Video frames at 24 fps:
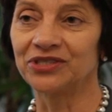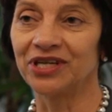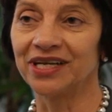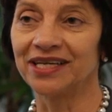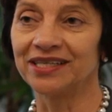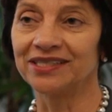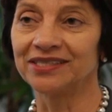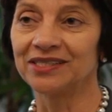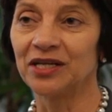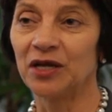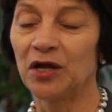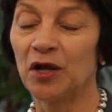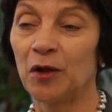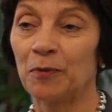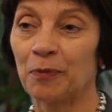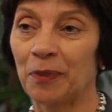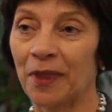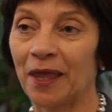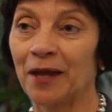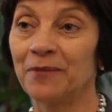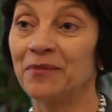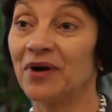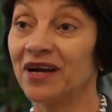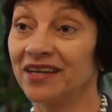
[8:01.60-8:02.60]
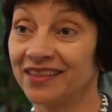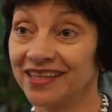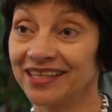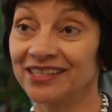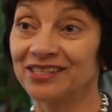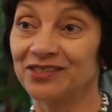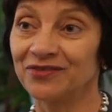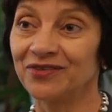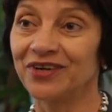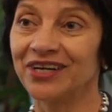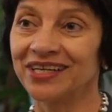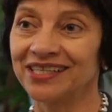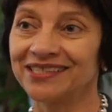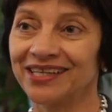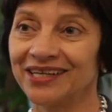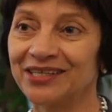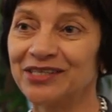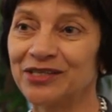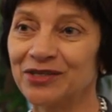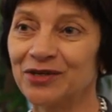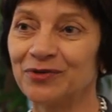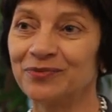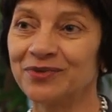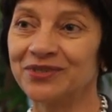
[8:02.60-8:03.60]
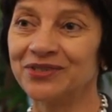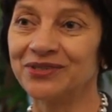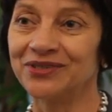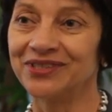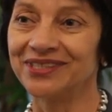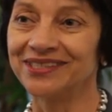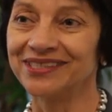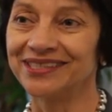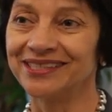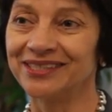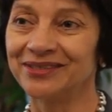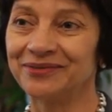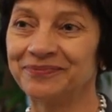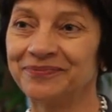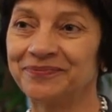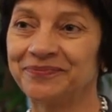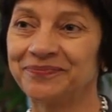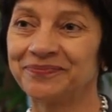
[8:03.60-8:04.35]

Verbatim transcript: change, um, I think is a very exciting opportunity.